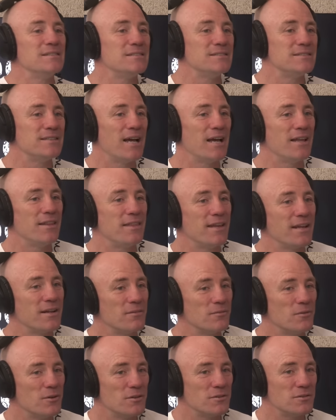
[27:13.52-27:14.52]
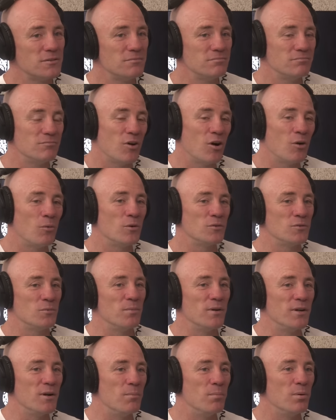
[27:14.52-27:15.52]
sad thing was, I
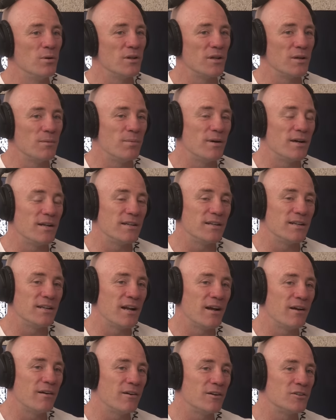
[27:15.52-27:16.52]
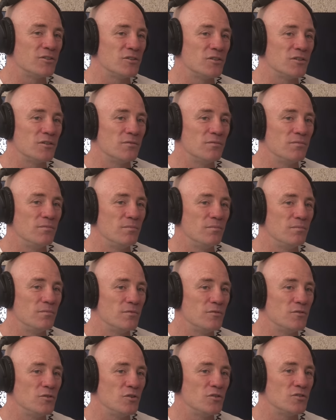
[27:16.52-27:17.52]
wasn't a bully, but you know, I should have
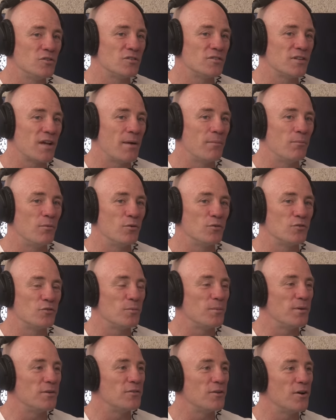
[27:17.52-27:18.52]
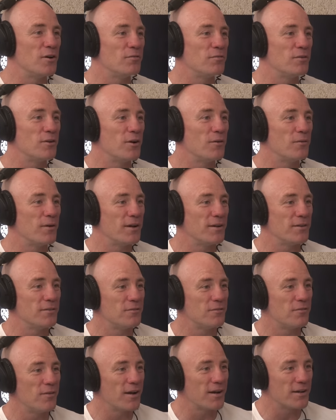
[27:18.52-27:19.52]
used the same rules did, to myself and, and
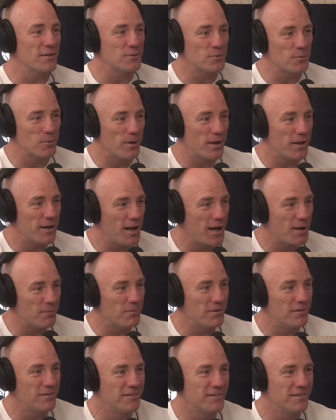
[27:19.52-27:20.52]
your own, own, it up.